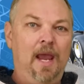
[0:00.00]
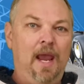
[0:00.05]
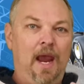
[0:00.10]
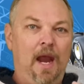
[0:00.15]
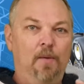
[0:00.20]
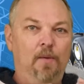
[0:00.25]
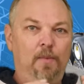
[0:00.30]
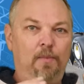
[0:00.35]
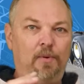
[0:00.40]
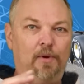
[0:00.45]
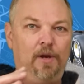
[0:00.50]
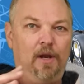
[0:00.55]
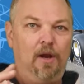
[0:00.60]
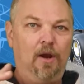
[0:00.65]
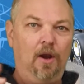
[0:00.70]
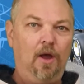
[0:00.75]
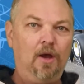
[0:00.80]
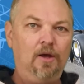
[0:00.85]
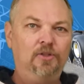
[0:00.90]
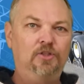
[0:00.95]
and we put a
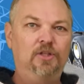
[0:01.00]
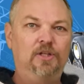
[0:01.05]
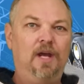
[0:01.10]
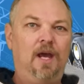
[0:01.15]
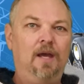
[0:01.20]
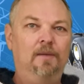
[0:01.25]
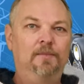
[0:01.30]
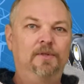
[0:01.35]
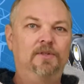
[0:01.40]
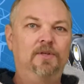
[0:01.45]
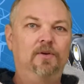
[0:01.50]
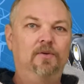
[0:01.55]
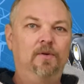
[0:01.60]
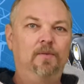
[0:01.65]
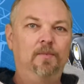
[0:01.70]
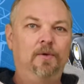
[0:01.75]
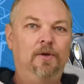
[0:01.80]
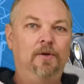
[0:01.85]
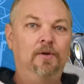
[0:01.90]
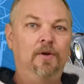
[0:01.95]
larger diameter
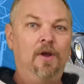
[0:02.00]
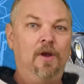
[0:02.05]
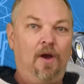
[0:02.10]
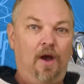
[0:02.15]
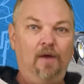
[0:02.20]
rim on,